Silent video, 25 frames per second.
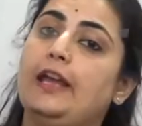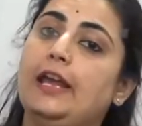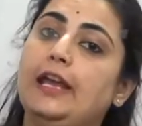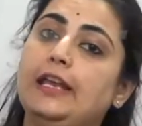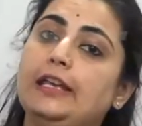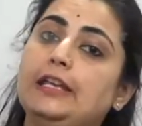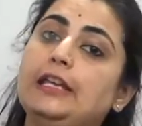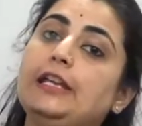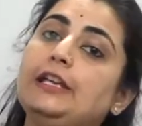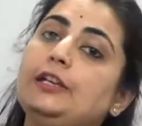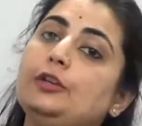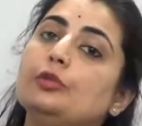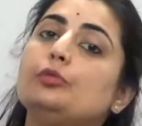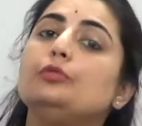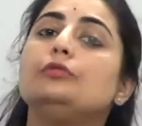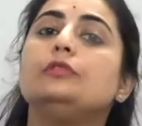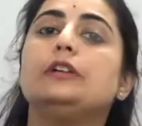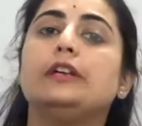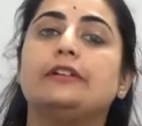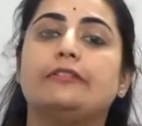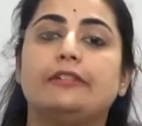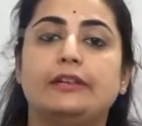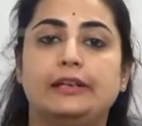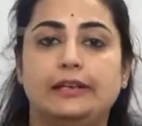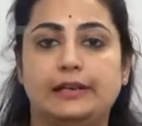any two
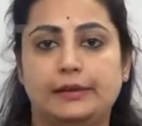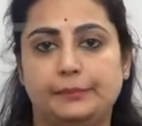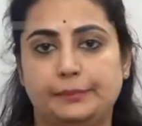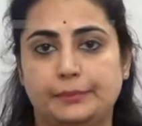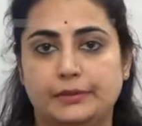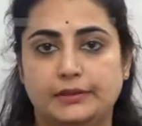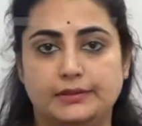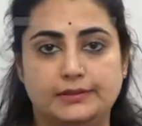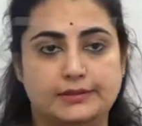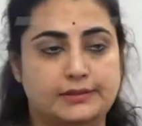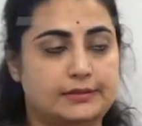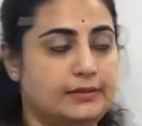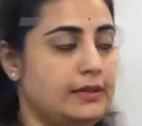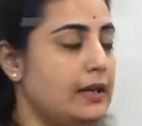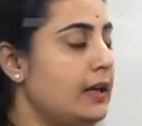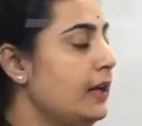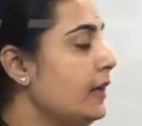given numbers.